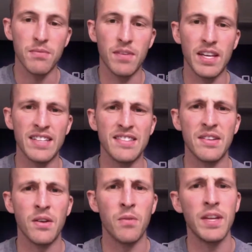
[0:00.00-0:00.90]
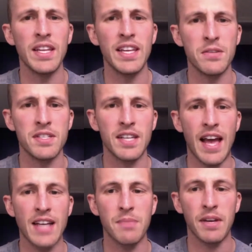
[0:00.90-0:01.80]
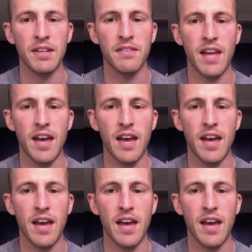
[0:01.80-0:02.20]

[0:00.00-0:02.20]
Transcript: is a really interesting aspect of that.